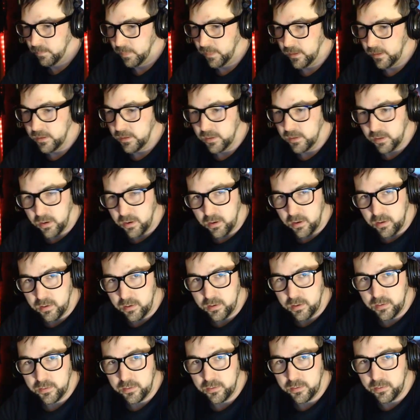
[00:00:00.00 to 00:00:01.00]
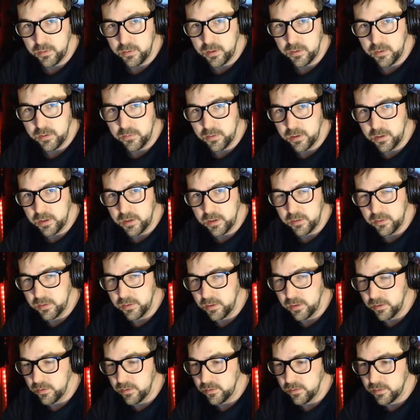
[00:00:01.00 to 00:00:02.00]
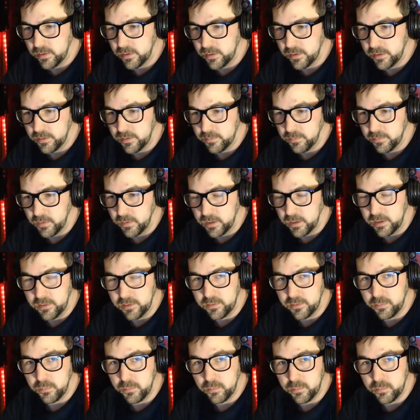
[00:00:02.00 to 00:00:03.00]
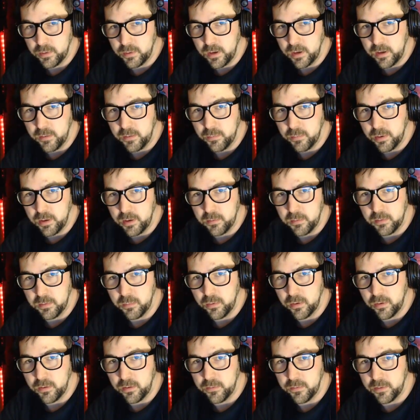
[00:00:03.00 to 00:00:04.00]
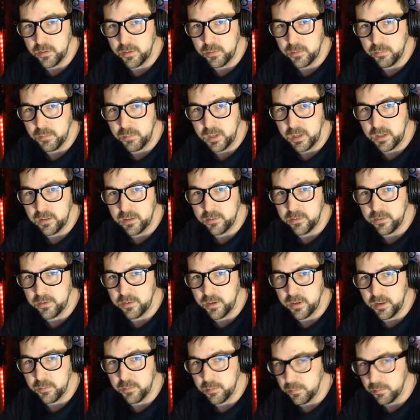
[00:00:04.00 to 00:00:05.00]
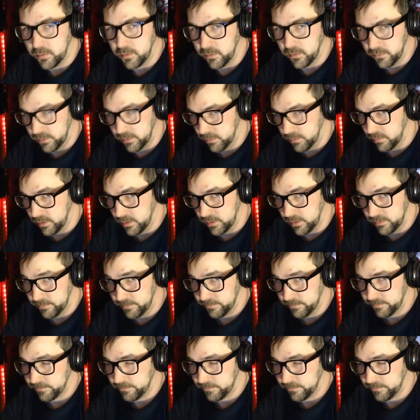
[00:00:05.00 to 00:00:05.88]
into cars or whatever. I don't know. It is kind of probably more of a man's type of movie, but